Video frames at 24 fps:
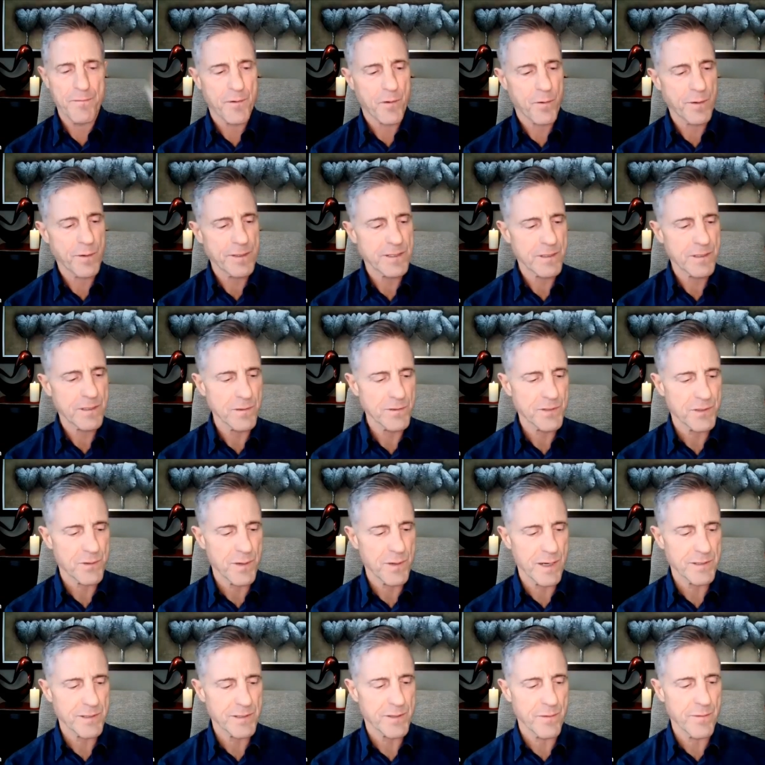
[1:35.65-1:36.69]
crystal
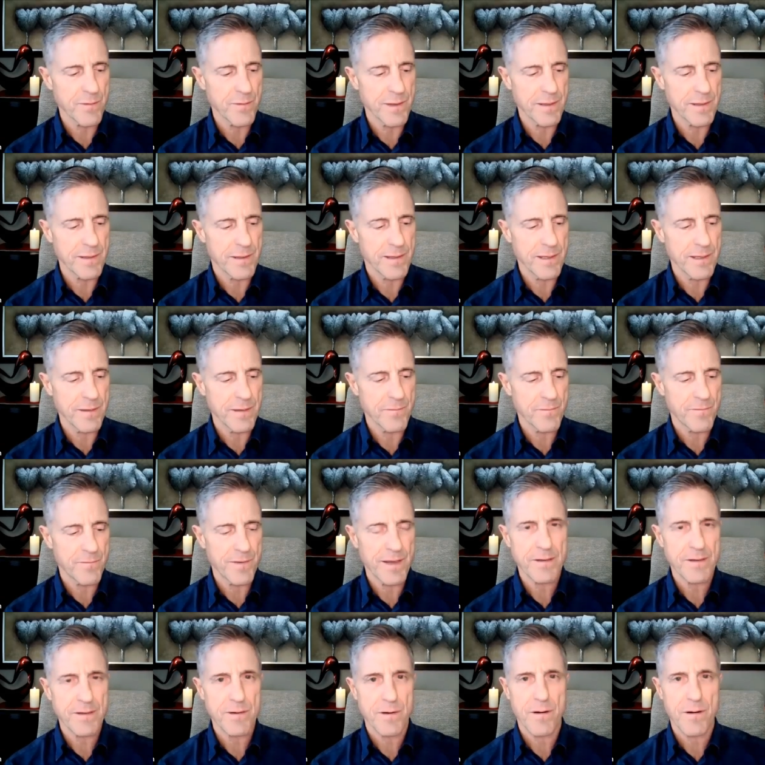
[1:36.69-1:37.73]
structure that the
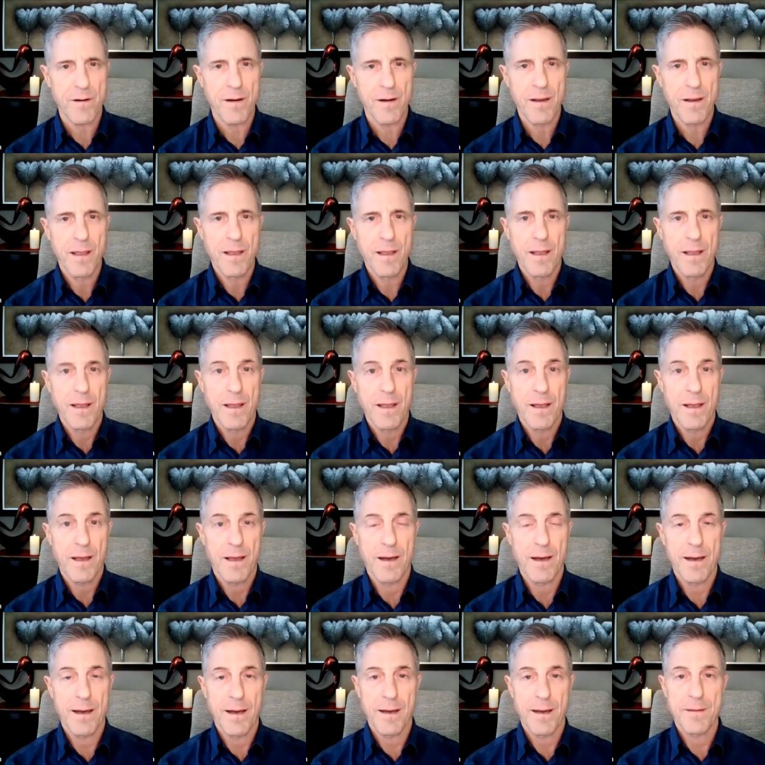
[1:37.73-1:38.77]
inventor
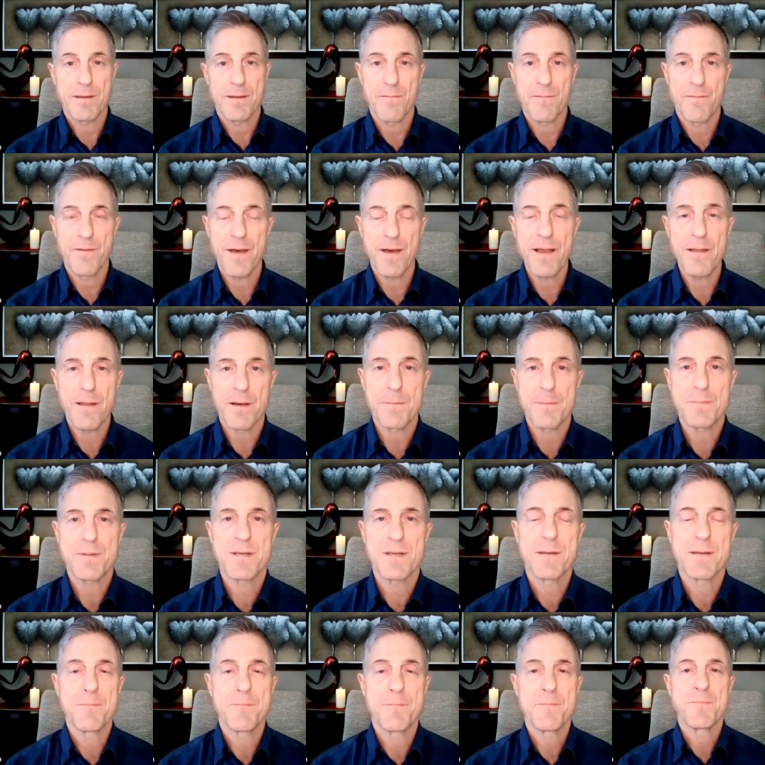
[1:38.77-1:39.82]
developed.